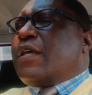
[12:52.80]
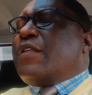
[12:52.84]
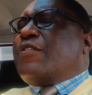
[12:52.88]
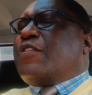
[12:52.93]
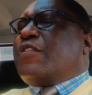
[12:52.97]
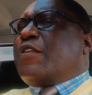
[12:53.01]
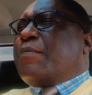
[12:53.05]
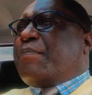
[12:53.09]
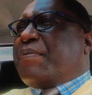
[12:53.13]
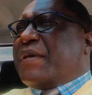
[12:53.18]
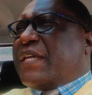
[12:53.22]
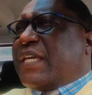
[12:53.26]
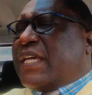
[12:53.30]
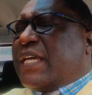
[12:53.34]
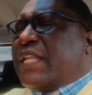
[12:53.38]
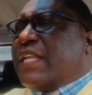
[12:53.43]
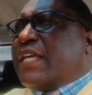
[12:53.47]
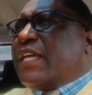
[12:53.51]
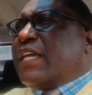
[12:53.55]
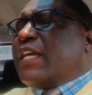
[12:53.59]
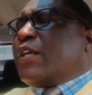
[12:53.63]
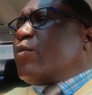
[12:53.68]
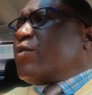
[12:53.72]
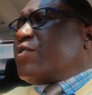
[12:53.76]
In the
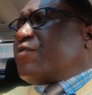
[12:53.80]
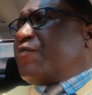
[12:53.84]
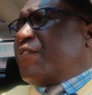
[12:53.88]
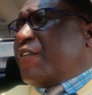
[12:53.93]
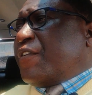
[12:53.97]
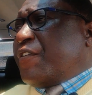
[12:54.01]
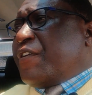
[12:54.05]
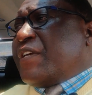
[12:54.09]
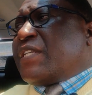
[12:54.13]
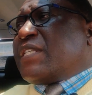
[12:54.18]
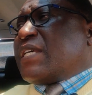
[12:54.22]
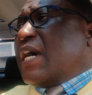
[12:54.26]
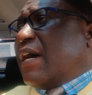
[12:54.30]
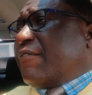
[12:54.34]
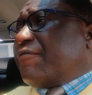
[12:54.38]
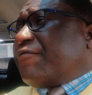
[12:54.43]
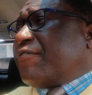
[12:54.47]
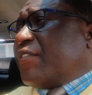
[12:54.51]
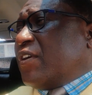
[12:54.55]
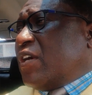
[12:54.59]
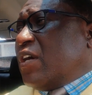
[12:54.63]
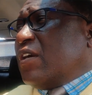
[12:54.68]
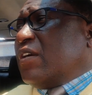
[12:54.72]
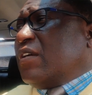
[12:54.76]
beginning, it was very
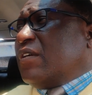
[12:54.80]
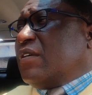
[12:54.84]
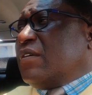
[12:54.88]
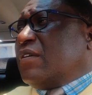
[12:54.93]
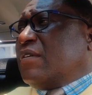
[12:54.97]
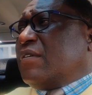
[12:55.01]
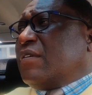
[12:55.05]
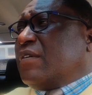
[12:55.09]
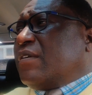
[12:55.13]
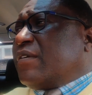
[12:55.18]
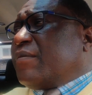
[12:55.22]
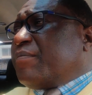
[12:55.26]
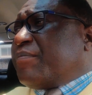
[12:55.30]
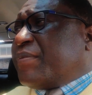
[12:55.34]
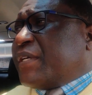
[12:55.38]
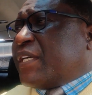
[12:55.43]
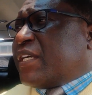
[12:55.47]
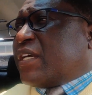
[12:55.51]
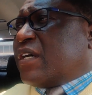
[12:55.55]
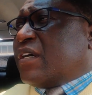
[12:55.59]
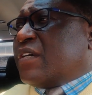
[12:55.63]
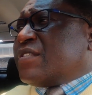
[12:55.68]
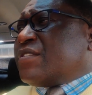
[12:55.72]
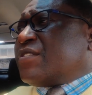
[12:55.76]
tough for her.
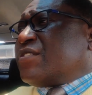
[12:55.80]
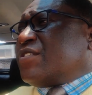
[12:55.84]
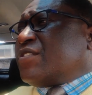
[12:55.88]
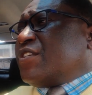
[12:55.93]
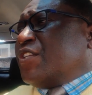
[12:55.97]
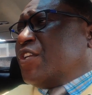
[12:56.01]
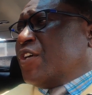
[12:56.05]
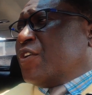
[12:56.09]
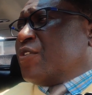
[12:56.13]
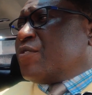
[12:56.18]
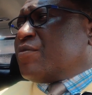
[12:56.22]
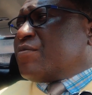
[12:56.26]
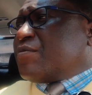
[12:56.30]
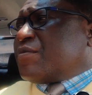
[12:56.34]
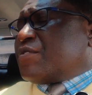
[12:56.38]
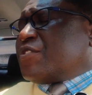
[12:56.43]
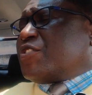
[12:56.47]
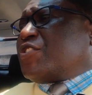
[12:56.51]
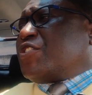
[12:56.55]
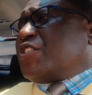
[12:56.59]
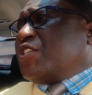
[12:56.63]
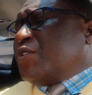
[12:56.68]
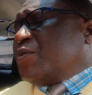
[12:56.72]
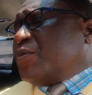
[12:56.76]
Because, you know,
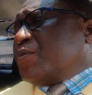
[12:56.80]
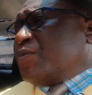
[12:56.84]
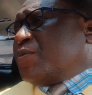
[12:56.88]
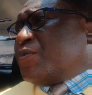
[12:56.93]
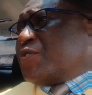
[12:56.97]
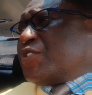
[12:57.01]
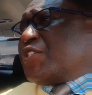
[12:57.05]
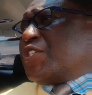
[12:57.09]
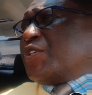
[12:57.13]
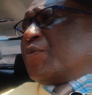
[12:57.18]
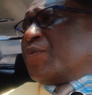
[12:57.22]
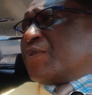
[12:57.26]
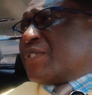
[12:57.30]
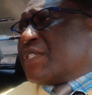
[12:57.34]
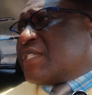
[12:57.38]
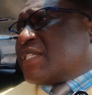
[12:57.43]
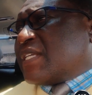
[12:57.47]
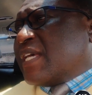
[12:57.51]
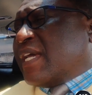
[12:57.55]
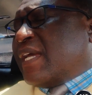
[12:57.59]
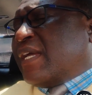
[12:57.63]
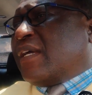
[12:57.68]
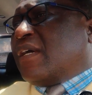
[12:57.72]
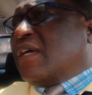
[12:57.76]
she would
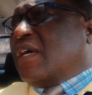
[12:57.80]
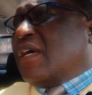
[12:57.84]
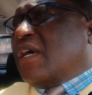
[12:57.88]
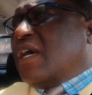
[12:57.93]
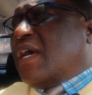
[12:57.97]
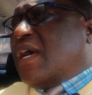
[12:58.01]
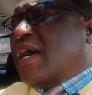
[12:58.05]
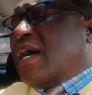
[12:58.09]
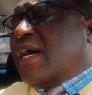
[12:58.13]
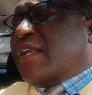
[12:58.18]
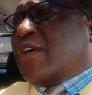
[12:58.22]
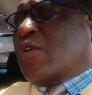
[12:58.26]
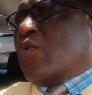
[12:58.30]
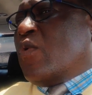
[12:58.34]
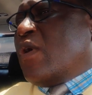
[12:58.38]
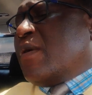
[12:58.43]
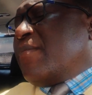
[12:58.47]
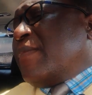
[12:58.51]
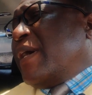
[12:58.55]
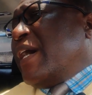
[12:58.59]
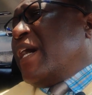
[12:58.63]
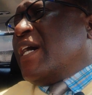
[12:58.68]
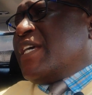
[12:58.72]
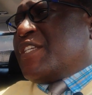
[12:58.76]
say, I don't
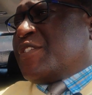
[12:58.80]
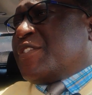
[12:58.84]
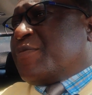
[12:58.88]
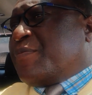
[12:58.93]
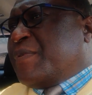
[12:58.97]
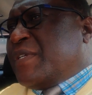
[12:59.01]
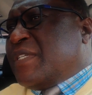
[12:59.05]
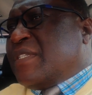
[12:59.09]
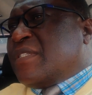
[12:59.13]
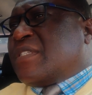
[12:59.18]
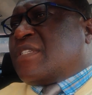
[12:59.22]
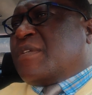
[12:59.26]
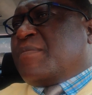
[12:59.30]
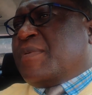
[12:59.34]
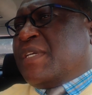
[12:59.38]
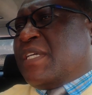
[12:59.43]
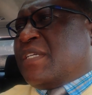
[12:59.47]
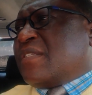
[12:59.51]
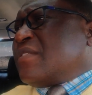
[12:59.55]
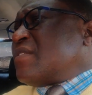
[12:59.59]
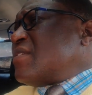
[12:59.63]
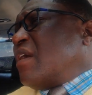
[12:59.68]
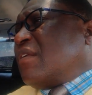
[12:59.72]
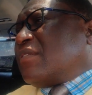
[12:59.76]
want my husband to
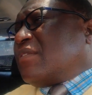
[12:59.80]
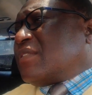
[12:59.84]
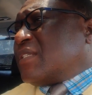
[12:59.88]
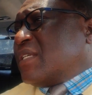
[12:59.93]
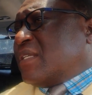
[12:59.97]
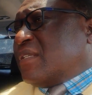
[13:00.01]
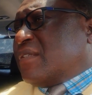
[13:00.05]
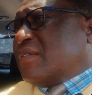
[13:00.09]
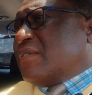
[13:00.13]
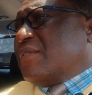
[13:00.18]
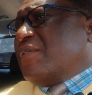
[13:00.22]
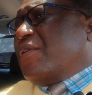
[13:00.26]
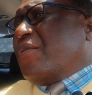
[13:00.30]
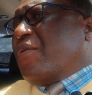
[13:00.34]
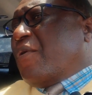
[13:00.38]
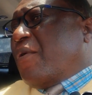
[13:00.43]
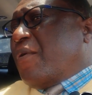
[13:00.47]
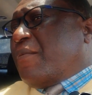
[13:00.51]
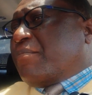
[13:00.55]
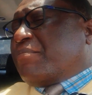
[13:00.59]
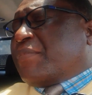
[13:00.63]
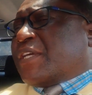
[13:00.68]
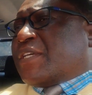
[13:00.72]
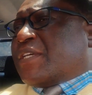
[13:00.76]
be insulted.
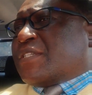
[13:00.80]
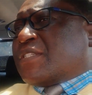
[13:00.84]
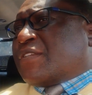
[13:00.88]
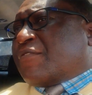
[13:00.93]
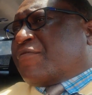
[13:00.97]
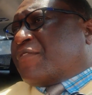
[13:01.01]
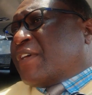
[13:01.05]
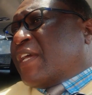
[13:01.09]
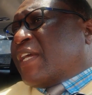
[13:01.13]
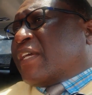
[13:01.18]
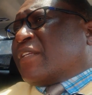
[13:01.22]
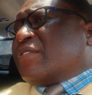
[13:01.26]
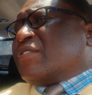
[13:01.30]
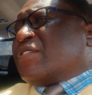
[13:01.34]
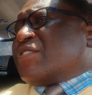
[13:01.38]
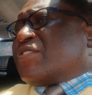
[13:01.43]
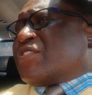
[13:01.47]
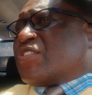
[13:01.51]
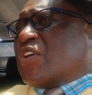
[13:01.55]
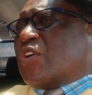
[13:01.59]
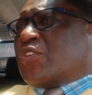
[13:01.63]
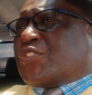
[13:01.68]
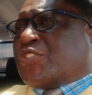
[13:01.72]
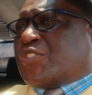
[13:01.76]
Because if they can
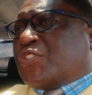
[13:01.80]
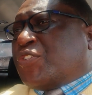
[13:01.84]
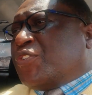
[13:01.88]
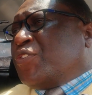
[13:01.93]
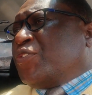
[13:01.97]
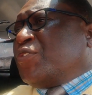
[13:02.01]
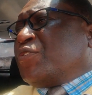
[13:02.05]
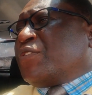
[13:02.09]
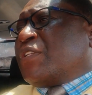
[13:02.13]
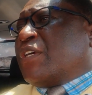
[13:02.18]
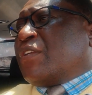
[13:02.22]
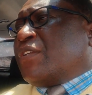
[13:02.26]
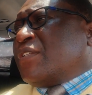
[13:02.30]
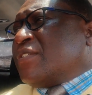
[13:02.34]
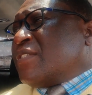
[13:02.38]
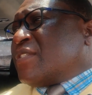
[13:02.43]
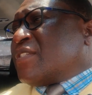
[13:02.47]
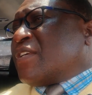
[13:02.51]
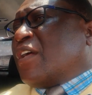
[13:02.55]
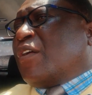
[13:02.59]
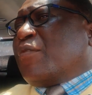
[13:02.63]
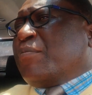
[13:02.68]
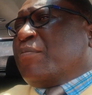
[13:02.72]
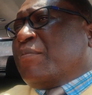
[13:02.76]
insult you, they'll
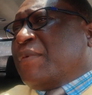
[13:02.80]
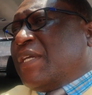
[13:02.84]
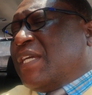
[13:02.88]
insult